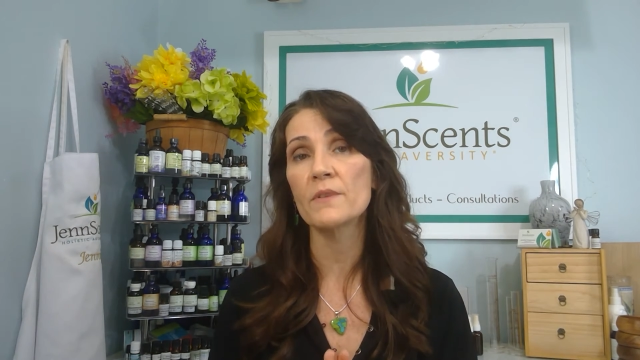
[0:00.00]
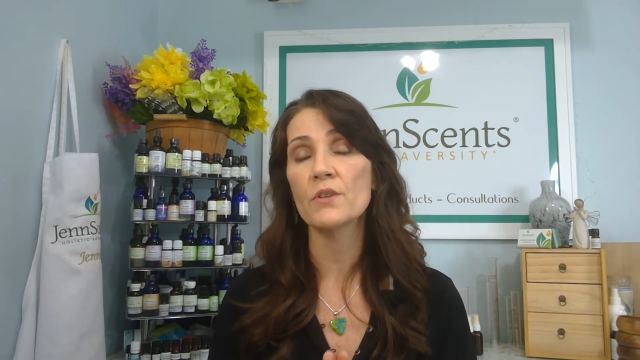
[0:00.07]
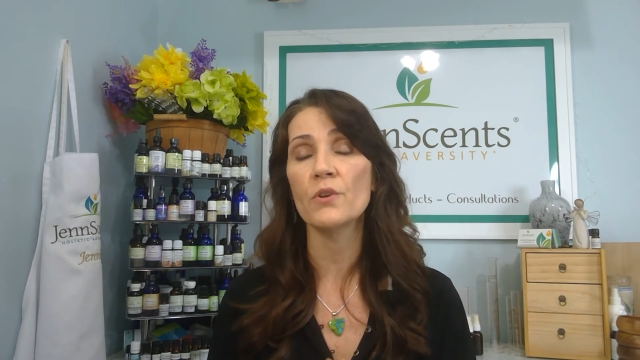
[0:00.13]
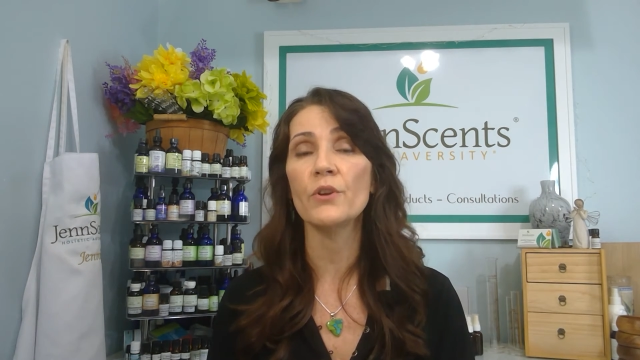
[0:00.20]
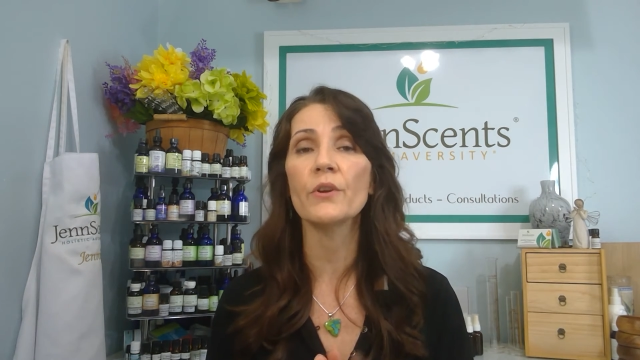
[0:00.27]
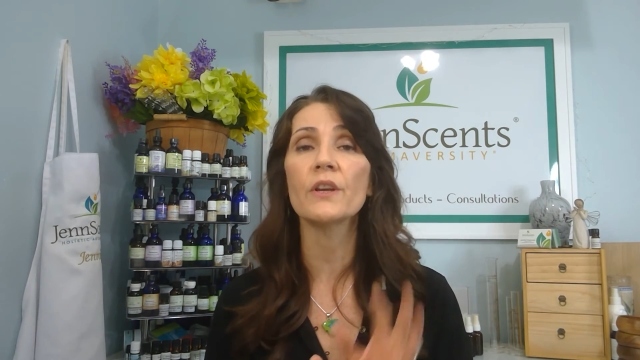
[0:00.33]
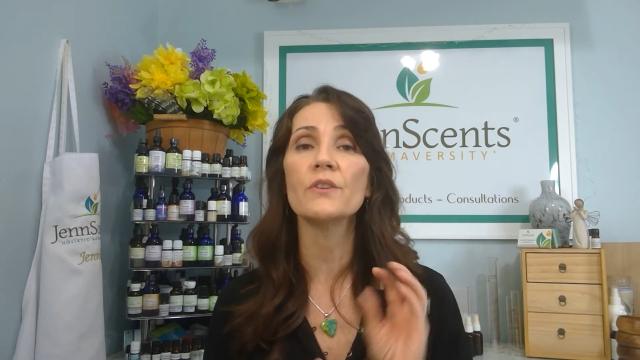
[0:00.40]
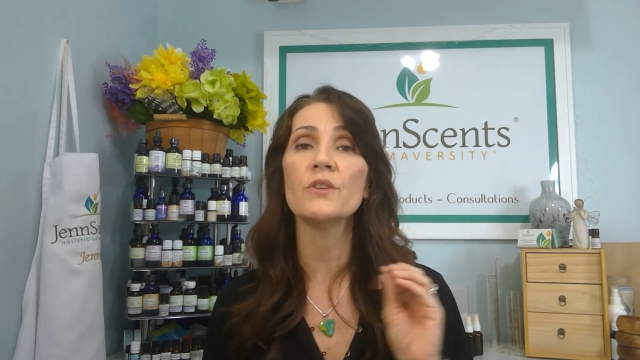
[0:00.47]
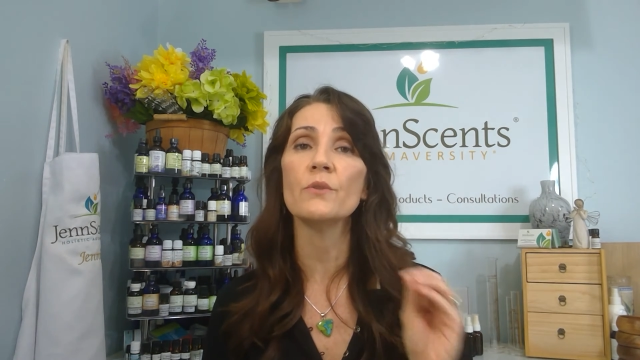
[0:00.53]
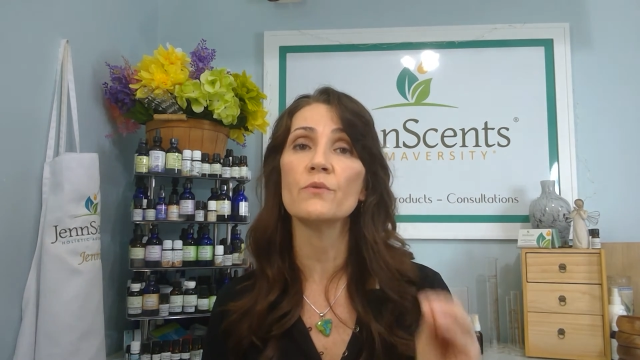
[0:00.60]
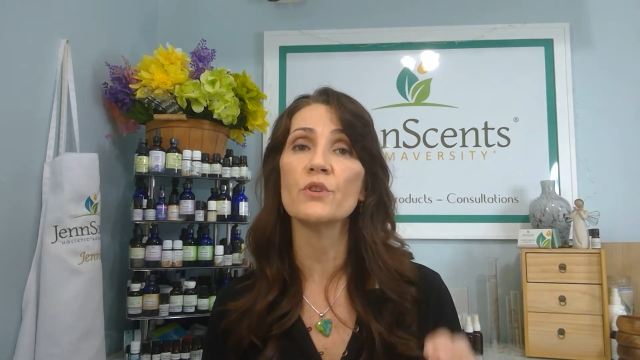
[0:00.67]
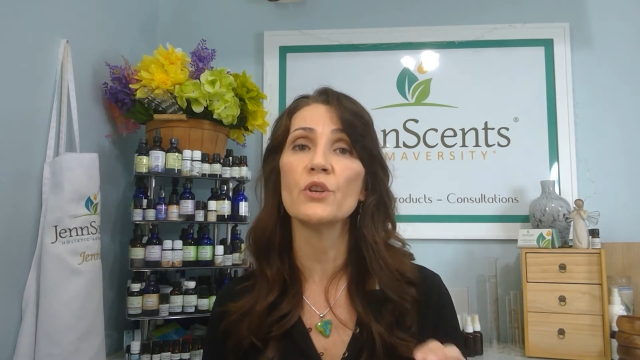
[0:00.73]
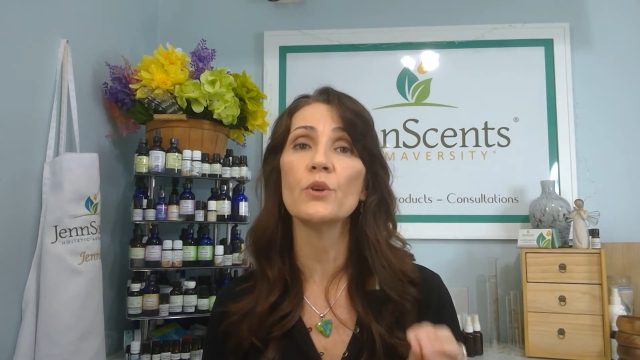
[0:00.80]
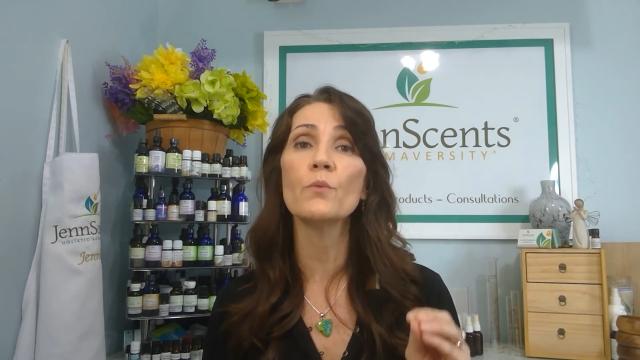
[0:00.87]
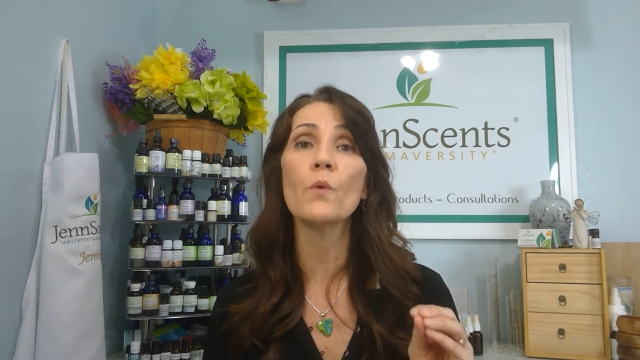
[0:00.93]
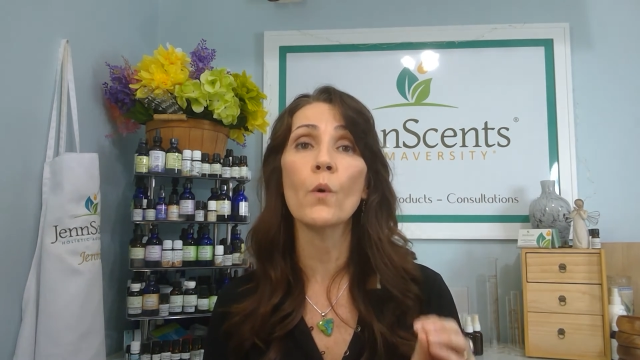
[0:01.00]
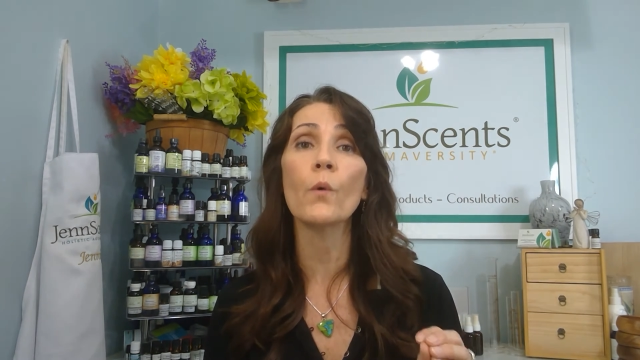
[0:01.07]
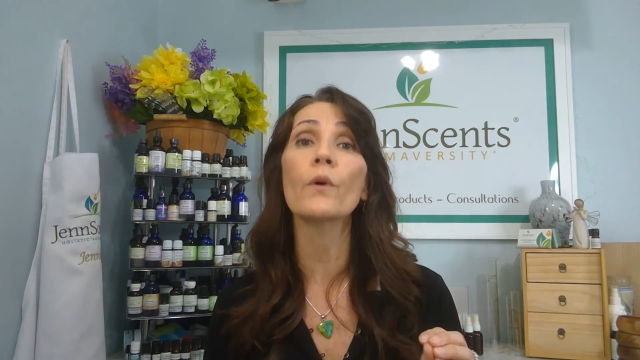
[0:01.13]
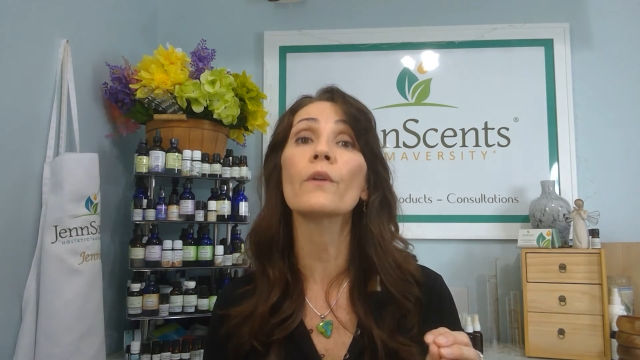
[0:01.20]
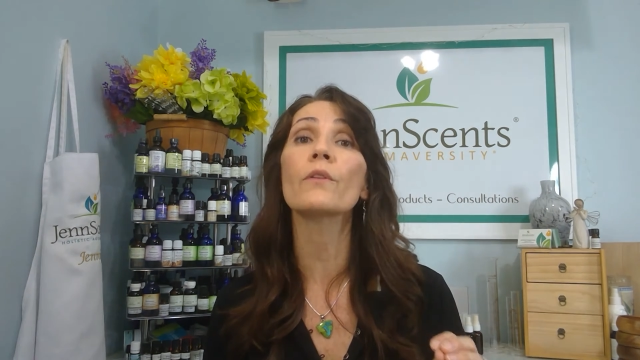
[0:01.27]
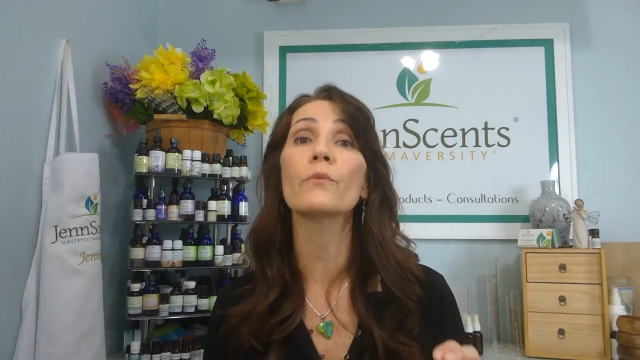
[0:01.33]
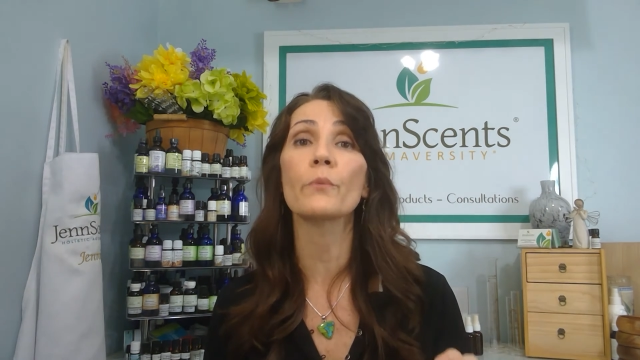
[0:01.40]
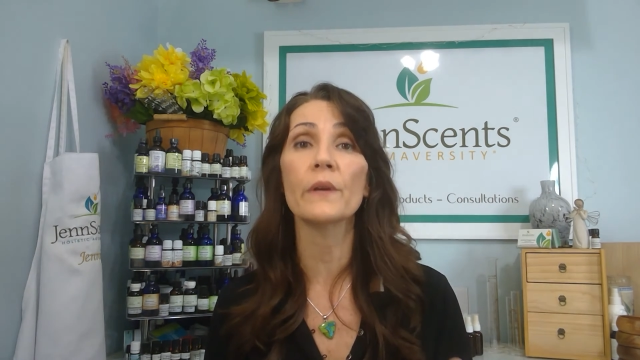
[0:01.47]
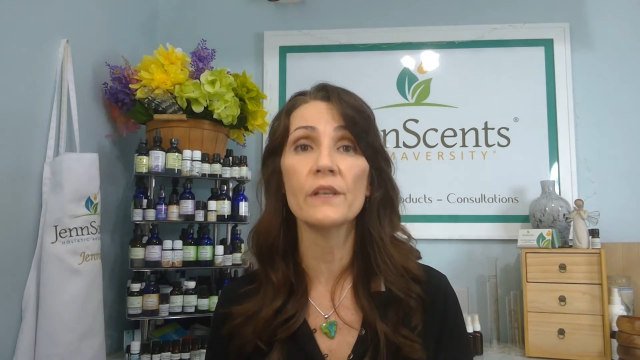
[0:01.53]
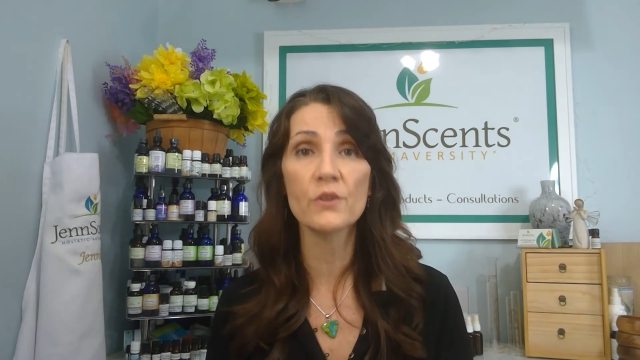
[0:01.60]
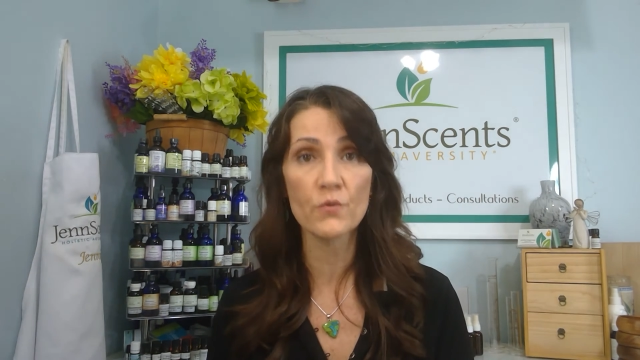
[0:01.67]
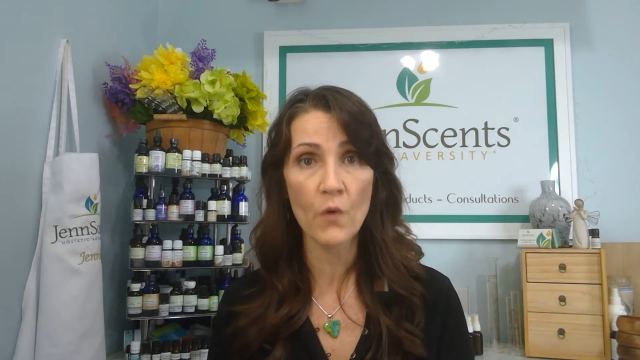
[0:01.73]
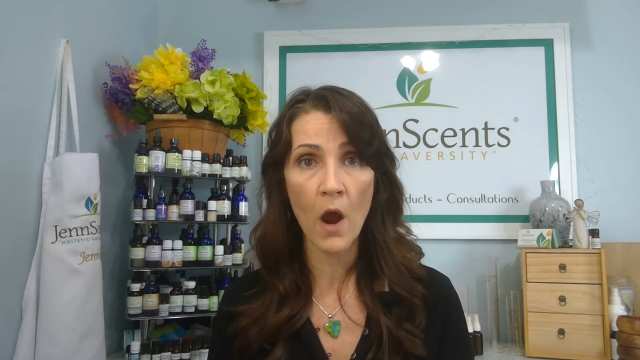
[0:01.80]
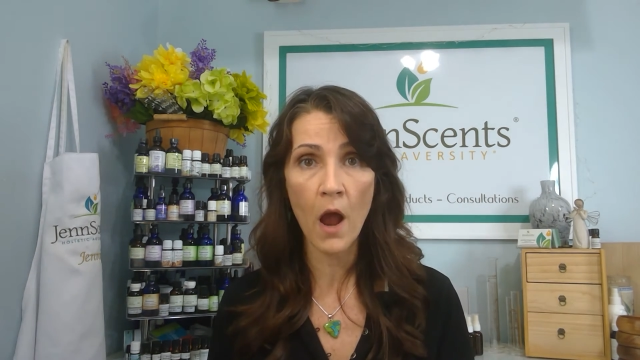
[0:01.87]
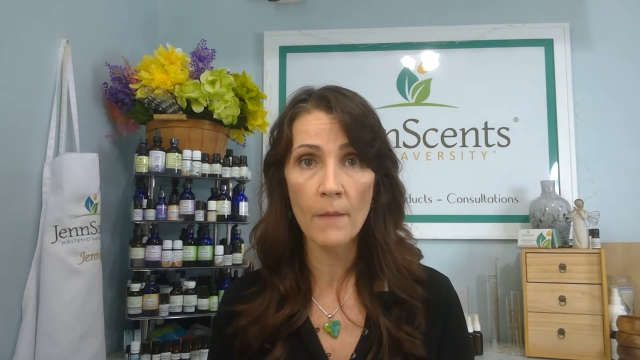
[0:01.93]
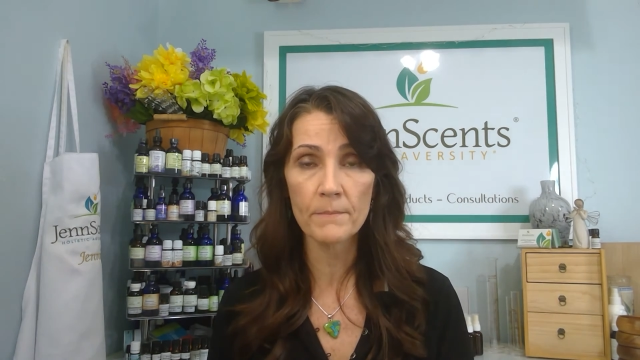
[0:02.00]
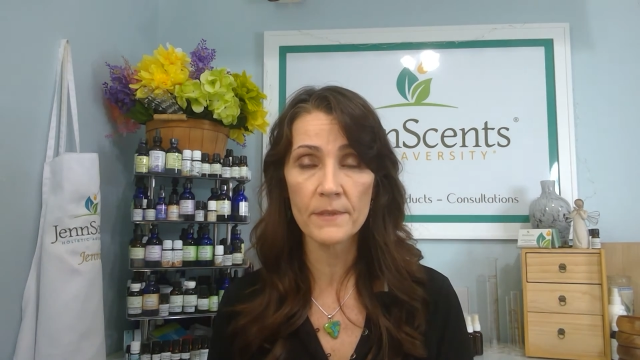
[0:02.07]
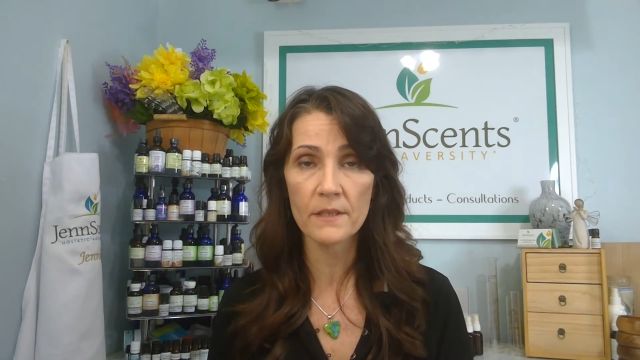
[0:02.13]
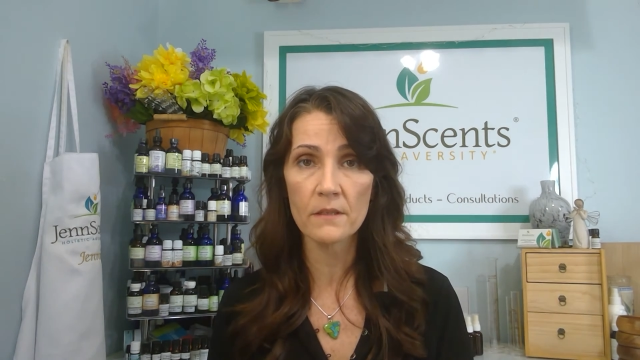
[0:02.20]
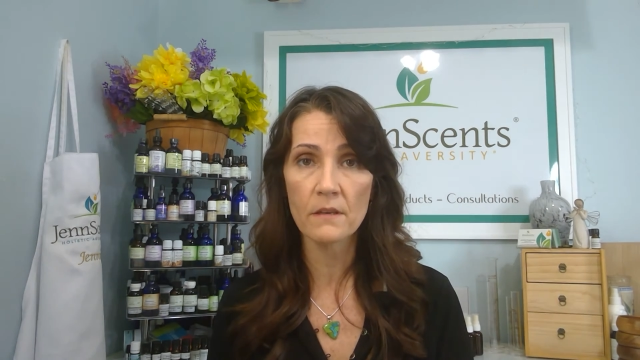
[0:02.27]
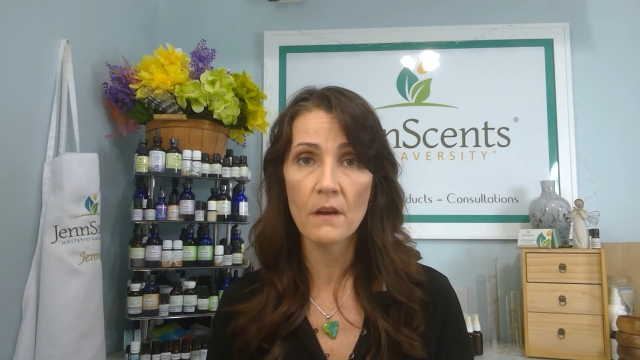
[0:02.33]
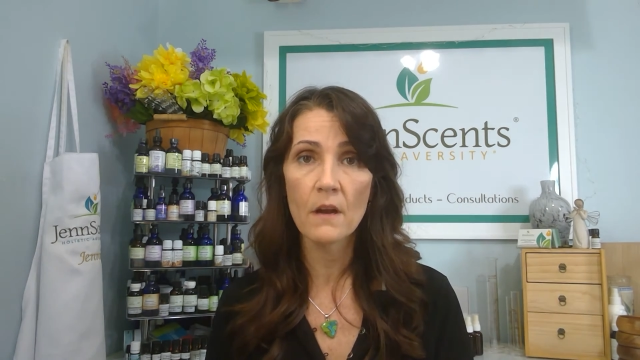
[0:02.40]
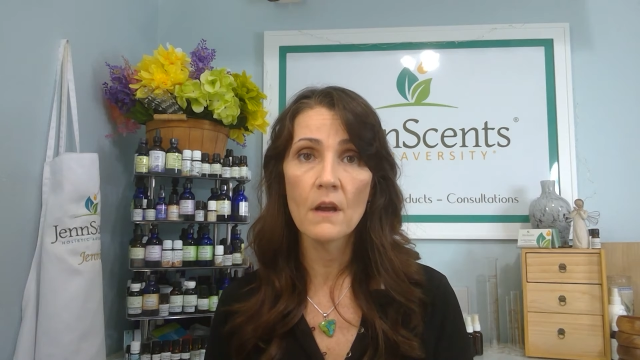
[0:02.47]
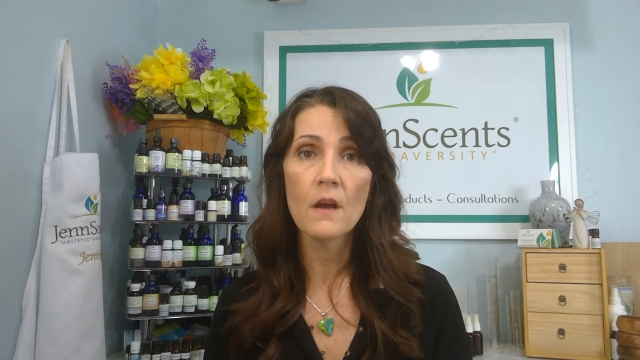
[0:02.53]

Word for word: So you could do two or three drops